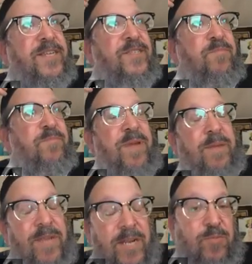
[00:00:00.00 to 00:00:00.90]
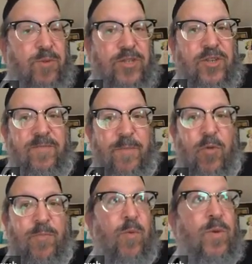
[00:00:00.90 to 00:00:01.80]
ex- maybe an expression of
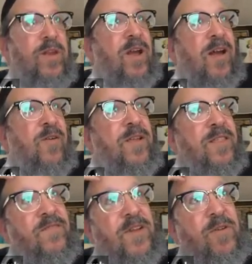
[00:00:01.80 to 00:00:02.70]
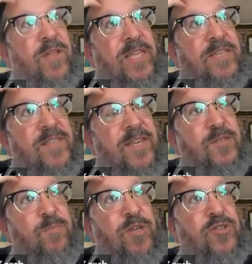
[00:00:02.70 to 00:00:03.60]
both, but we are in the very least an
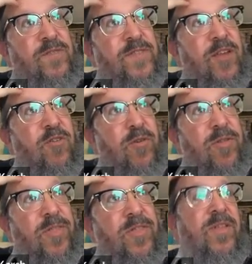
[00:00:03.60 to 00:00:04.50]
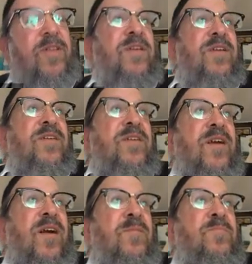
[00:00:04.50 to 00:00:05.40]
expression of the earth.
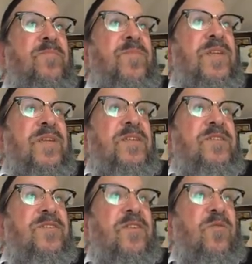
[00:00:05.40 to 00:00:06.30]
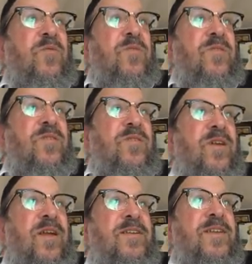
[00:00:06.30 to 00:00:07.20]
Um, so.
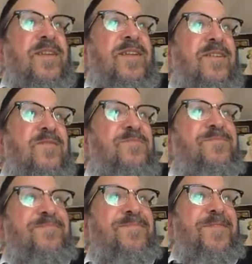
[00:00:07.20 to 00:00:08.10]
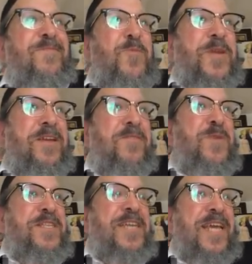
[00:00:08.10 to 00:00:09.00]
Uh, we,
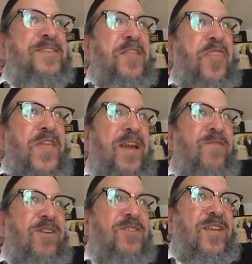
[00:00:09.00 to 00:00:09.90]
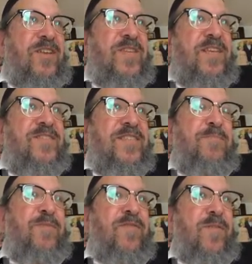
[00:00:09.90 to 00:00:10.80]
we tend to think of ourselves as
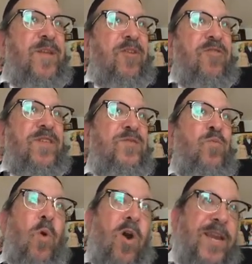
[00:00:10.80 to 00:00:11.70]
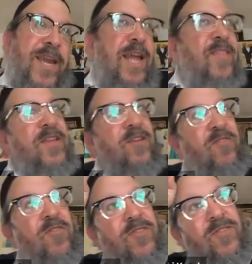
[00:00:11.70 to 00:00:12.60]
separate from the earth, as walking on the
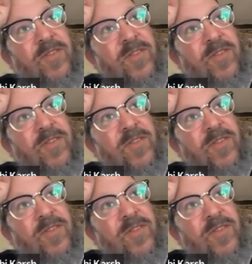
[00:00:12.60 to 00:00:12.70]
earth,